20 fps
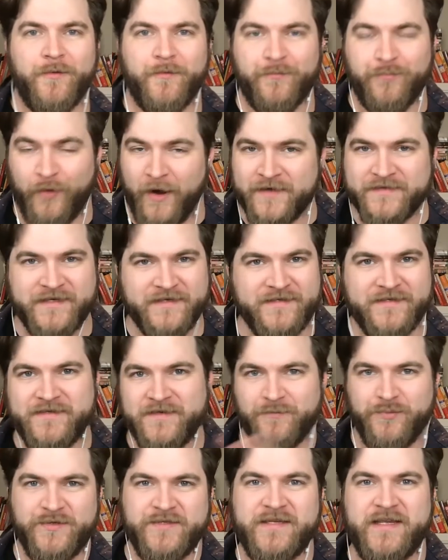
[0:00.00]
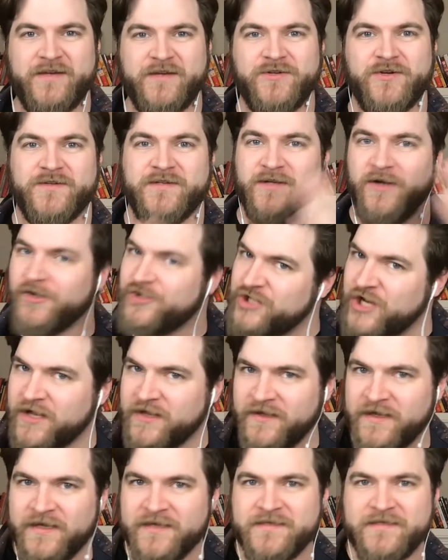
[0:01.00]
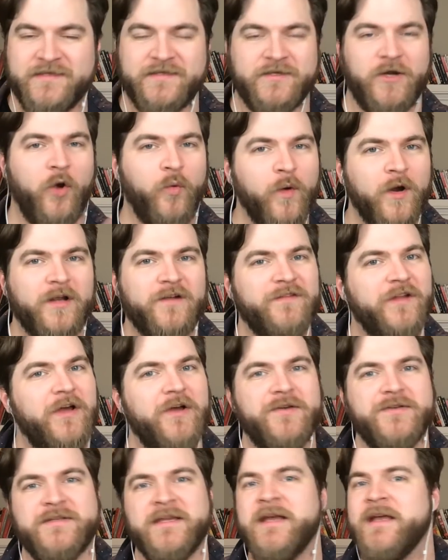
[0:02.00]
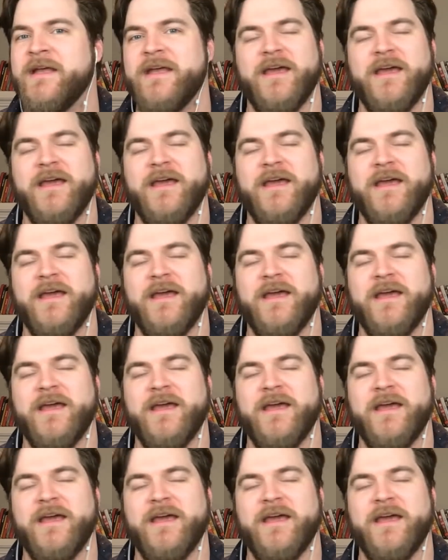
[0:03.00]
processes and procedures and our checklists and our workflows